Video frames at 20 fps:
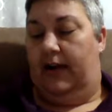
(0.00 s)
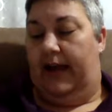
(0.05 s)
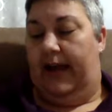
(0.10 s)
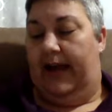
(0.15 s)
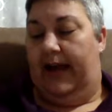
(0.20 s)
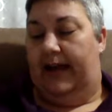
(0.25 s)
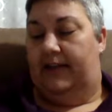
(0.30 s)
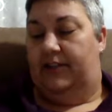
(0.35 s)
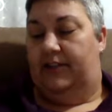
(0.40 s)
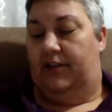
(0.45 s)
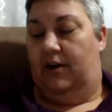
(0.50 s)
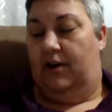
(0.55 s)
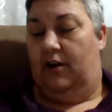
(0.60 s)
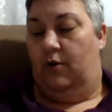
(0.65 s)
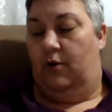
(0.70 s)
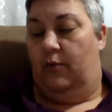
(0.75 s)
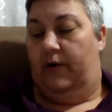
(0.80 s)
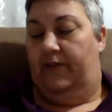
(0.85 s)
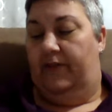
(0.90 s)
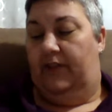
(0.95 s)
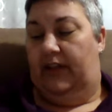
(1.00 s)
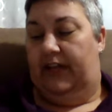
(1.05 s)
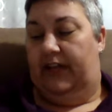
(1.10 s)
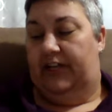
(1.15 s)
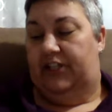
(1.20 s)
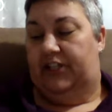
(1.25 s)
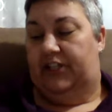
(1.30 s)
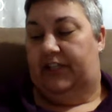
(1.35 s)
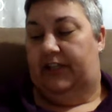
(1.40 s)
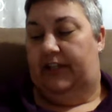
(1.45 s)
had to her
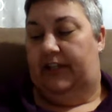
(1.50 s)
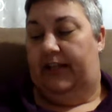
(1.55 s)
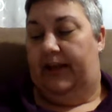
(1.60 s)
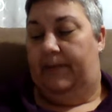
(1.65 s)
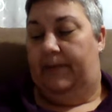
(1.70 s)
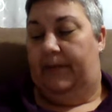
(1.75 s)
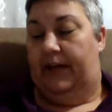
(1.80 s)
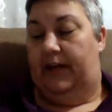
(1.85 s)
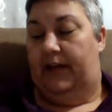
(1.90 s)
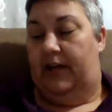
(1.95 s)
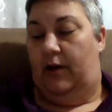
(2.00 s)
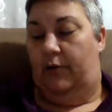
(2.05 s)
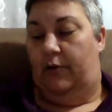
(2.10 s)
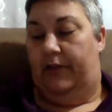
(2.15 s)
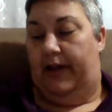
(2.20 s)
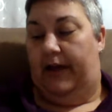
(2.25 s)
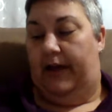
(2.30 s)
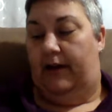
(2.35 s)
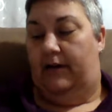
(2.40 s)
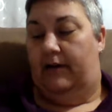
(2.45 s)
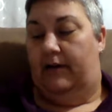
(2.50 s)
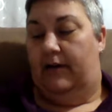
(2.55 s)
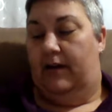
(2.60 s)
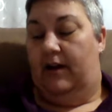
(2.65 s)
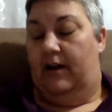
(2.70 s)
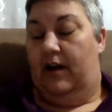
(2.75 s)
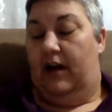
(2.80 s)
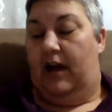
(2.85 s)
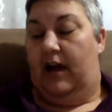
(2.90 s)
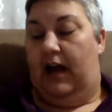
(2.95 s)
revelation let me know that.
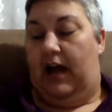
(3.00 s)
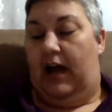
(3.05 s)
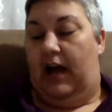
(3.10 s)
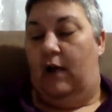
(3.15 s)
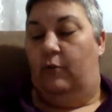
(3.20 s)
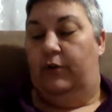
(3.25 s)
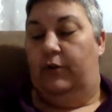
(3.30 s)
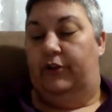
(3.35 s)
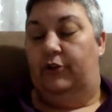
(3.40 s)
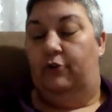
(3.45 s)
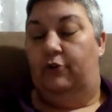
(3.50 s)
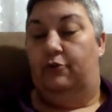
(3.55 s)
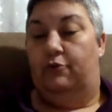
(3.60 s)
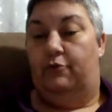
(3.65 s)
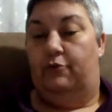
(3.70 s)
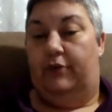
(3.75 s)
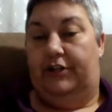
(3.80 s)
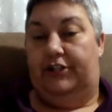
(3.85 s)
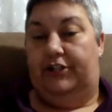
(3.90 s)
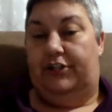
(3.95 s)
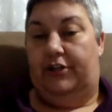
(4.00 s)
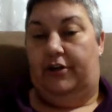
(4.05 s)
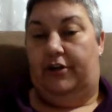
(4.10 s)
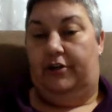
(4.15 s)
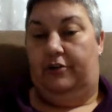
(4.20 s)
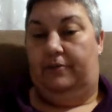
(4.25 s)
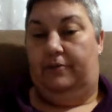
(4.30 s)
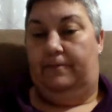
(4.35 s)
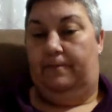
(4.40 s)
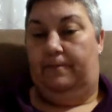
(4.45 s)
I would crush her.